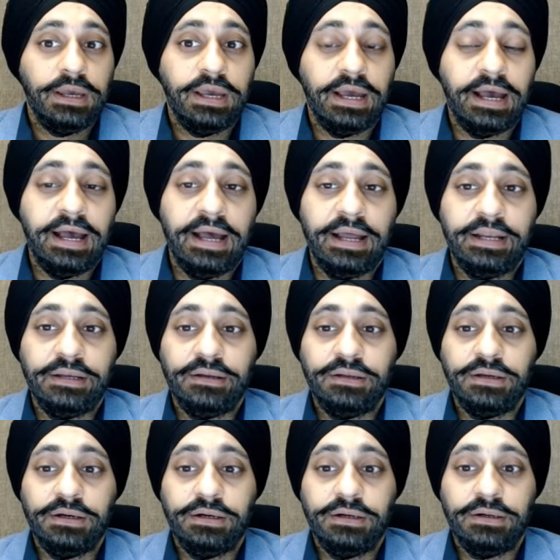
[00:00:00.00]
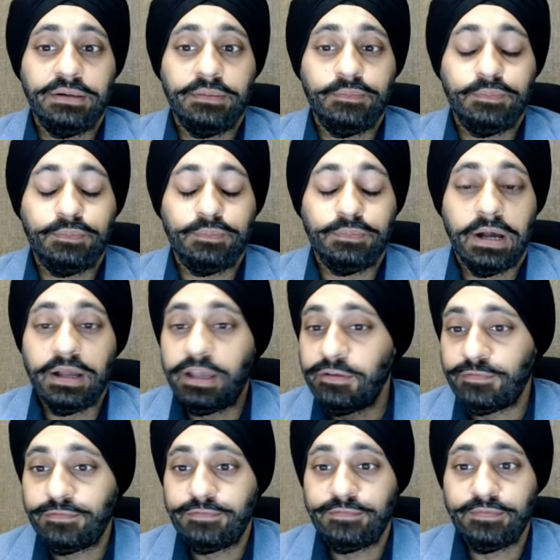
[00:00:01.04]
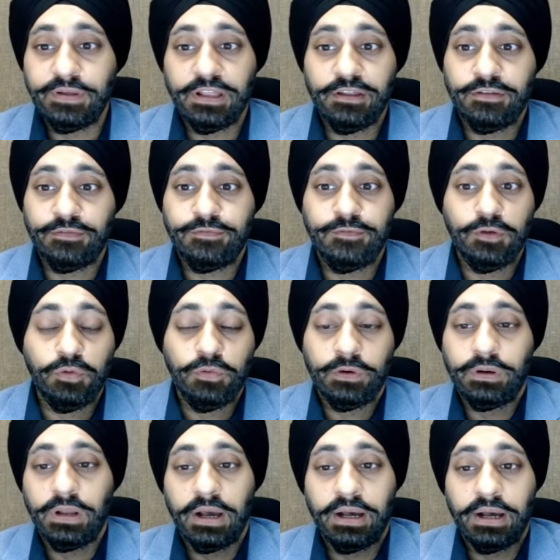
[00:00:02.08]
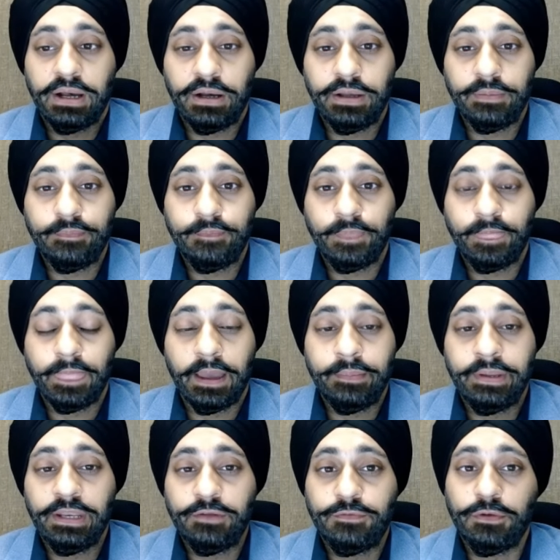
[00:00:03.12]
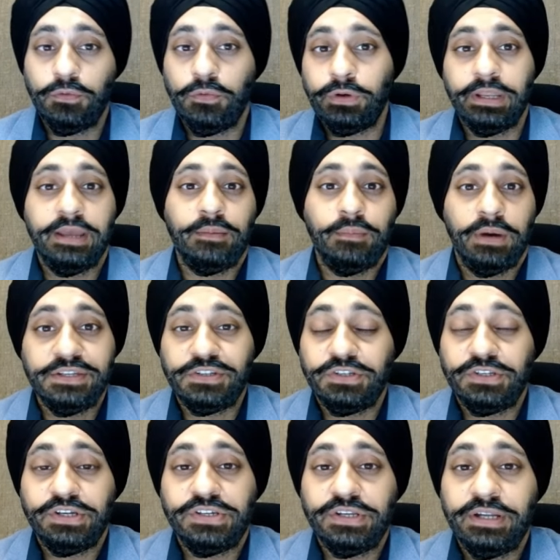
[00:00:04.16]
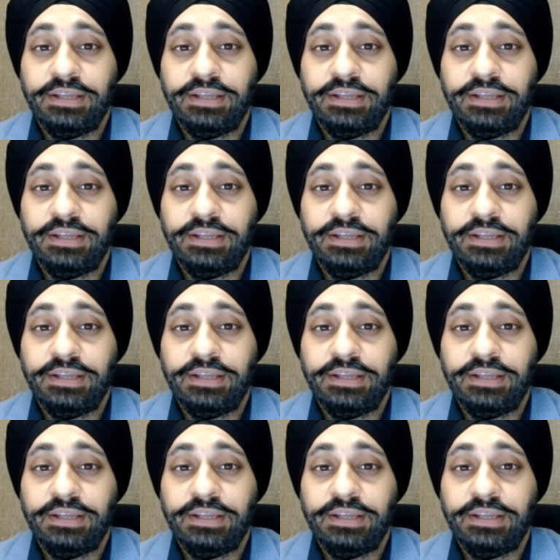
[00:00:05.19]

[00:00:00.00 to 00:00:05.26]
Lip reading: And if you would if you would take my suggestion, I